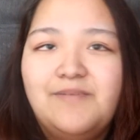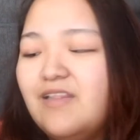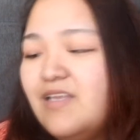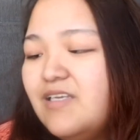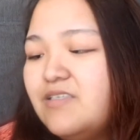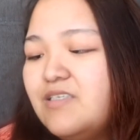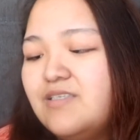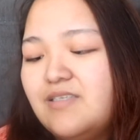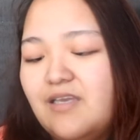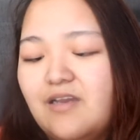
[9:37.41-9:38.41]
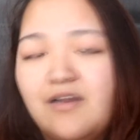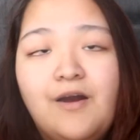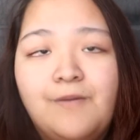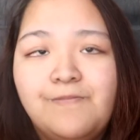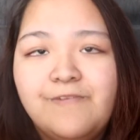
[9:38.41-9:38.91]
I think it's just like a
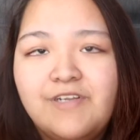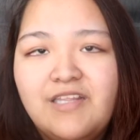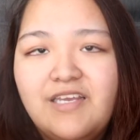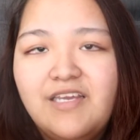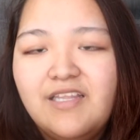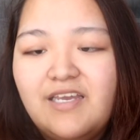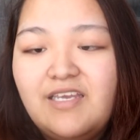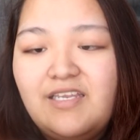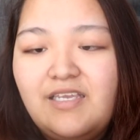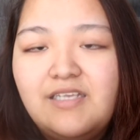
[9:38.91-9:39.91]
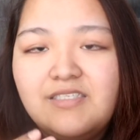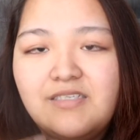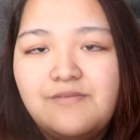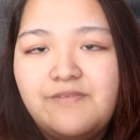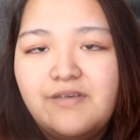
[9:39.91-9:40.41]
comfort thing that he needs
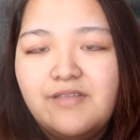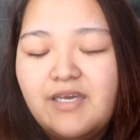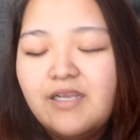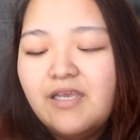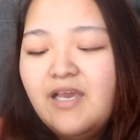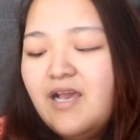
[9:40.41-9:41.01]
to feel that.